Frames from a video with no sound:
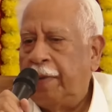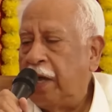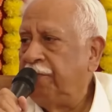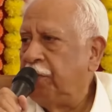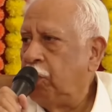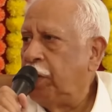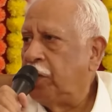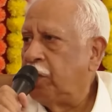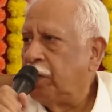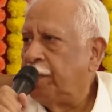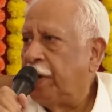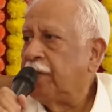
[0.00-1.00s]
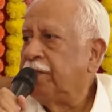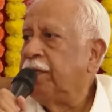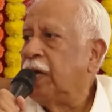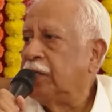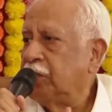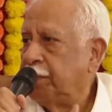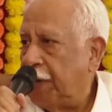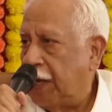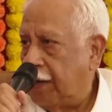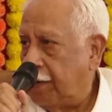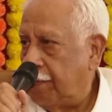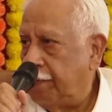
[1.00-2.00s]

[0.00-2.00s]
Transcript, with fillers: my view, it was part of a larger plan.